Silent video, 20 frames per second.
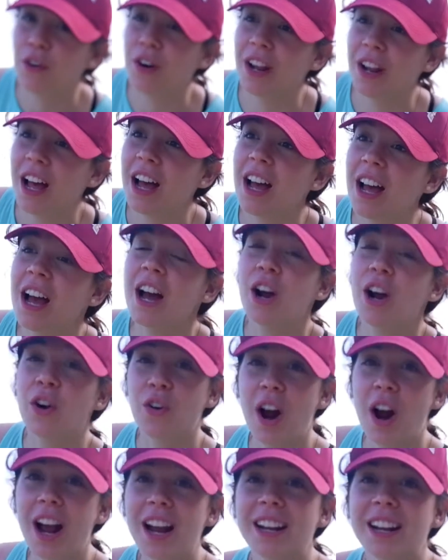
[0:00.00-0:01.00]
Florida,
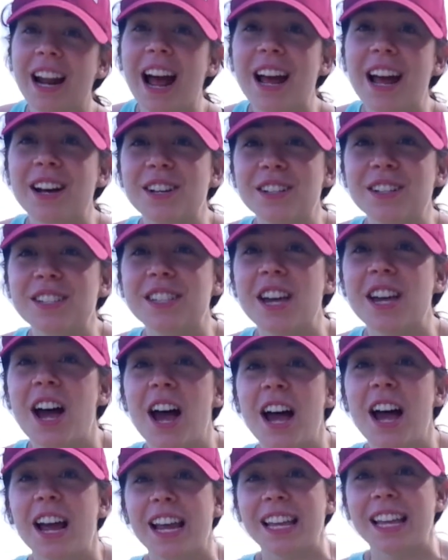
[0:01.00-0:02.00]
crocodiles
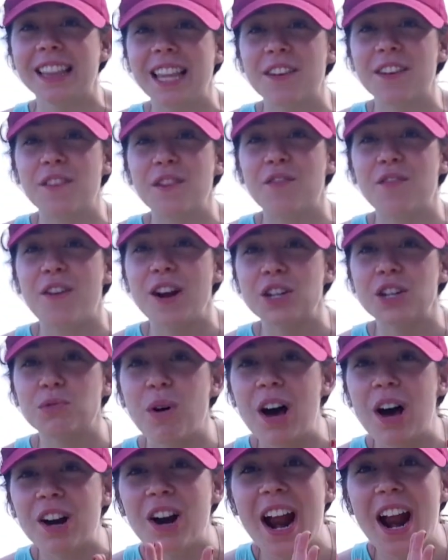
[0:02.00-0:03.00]
can live in
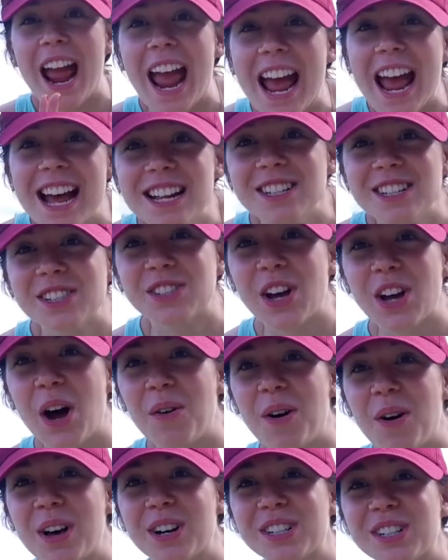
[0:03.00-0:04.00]
freshwater and
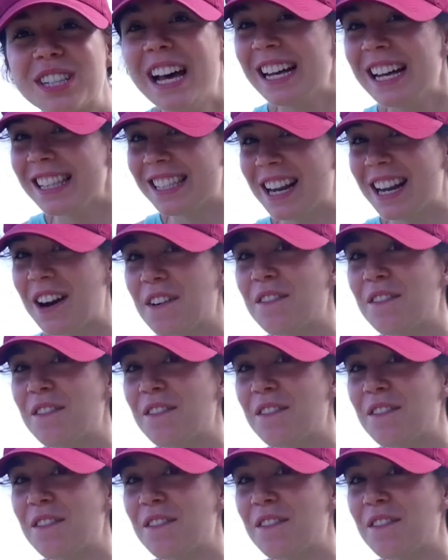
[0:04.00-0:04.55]
saltwater, so that's